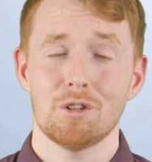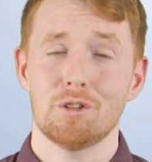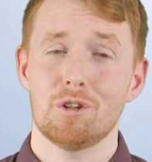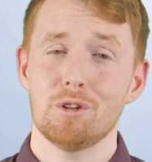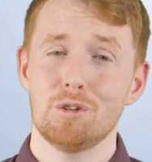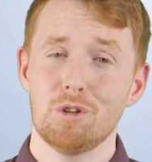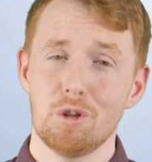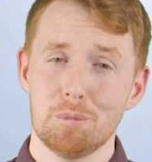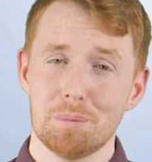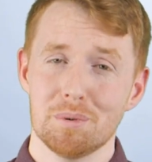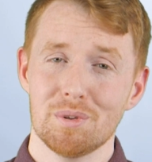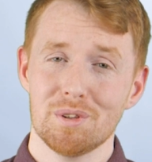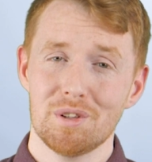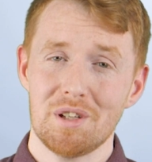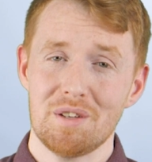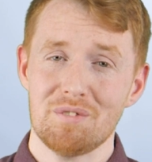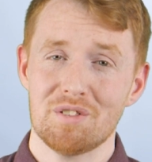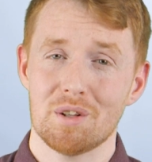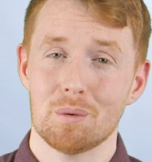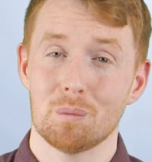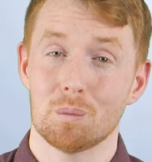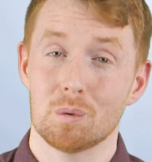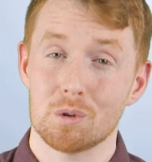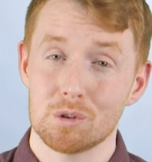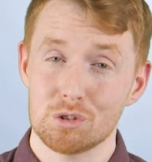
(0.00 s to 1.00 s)
Do you believe
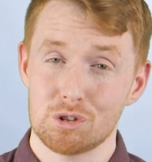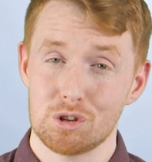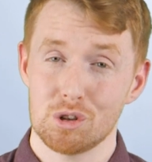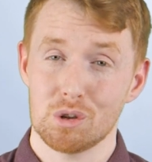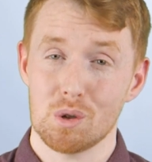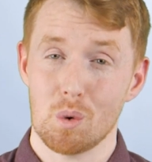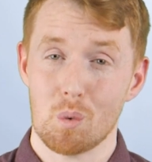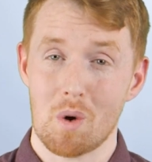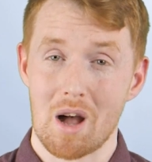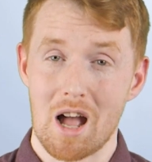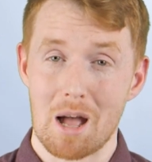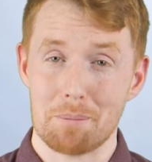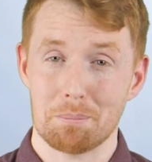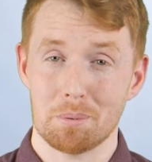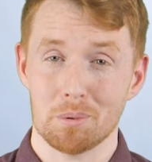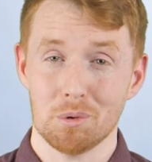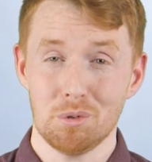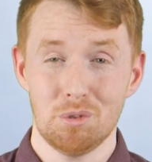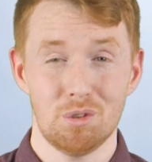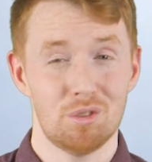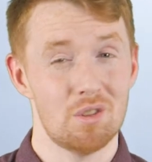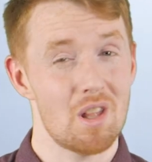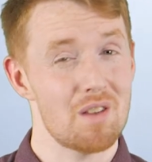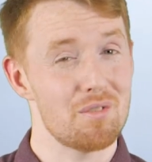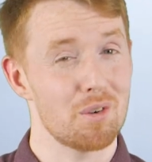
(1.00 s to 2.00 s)
that once you go Apple,
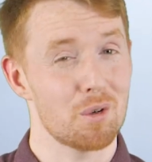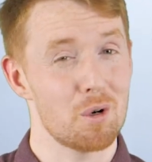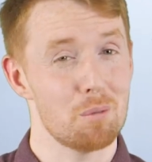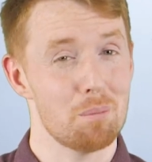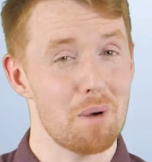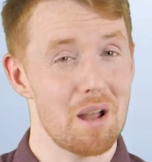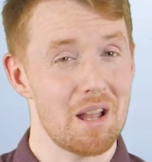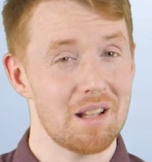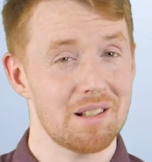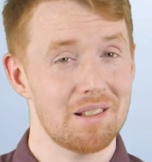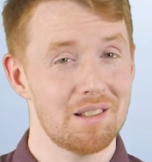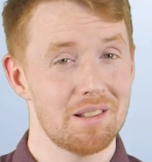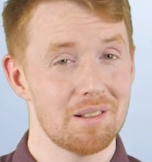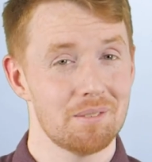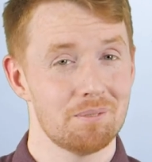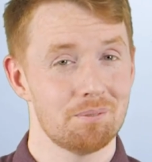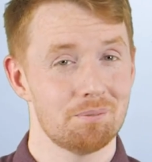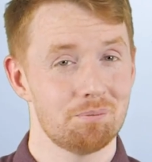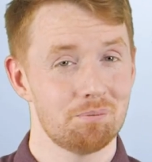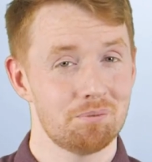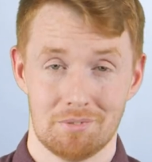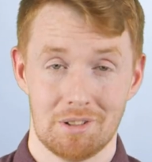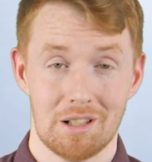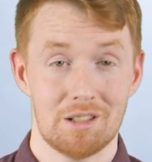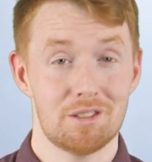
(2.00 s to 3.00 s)
you never go back?
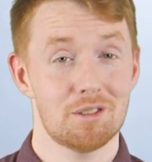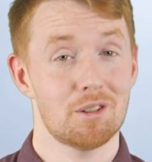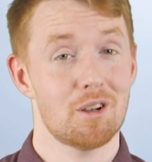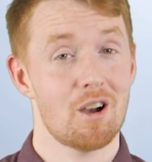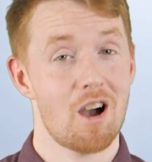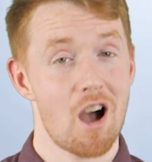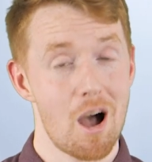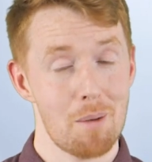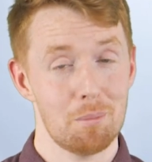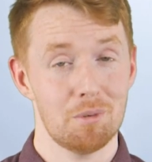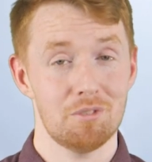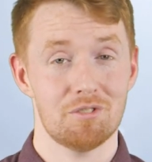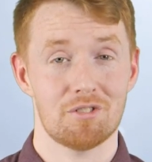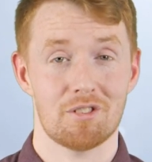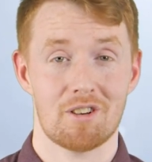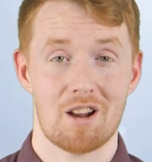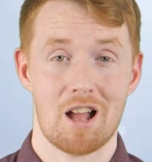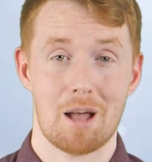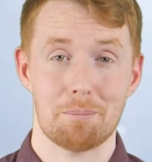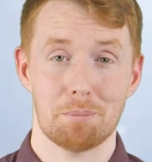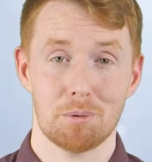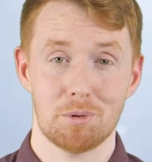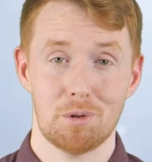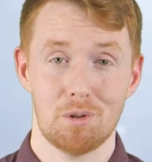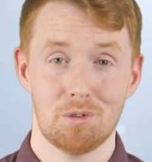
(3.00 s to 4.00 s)
It's common for
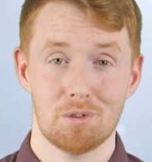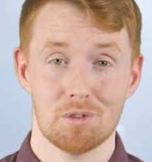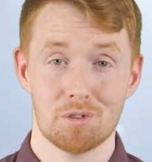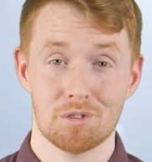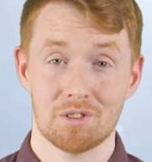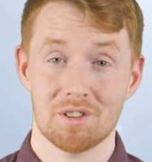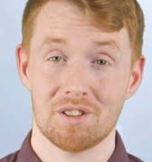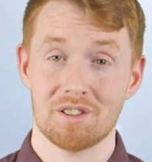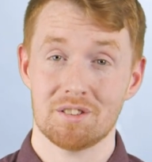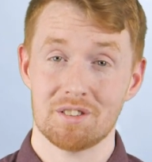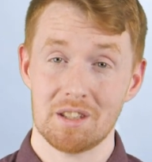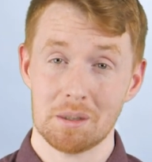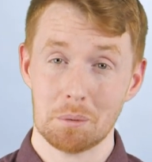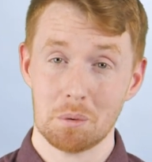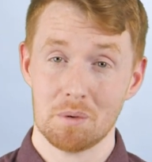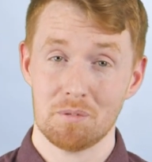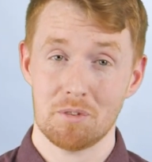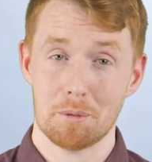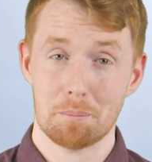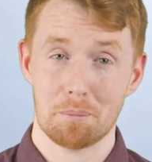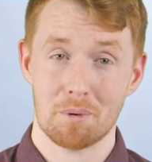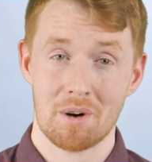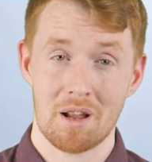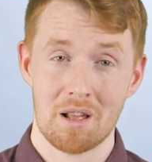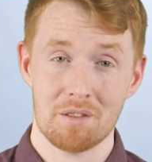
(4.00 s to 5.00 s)
Apple users to stick with
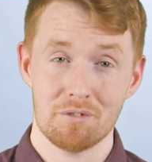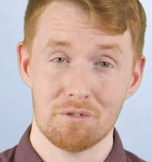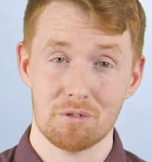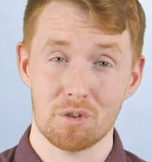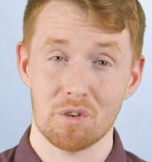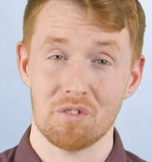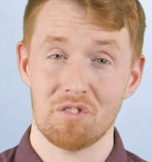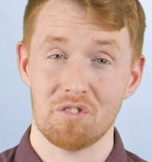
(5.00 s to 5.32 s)
the brand through